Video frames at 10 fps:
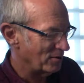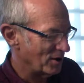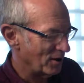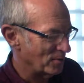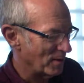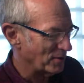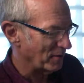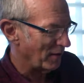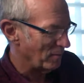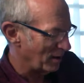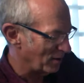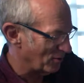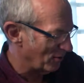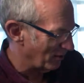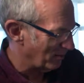Charles must have given me a
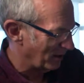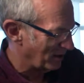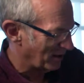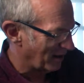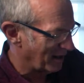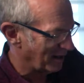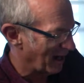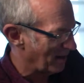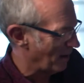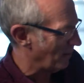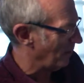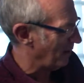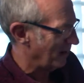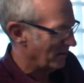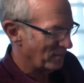drawing, because I then came up
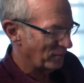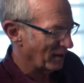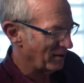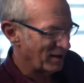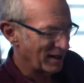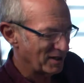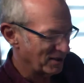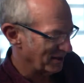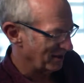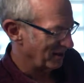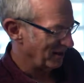with this,